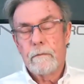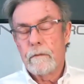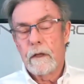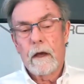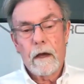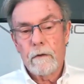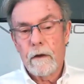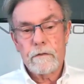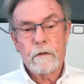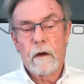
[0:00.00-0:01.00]
the
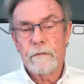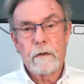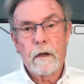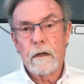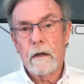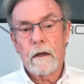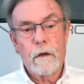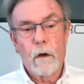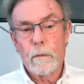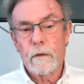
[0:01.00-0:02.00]
IRS off the 99
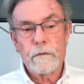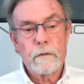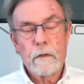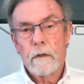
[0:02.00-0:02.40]
Cobras,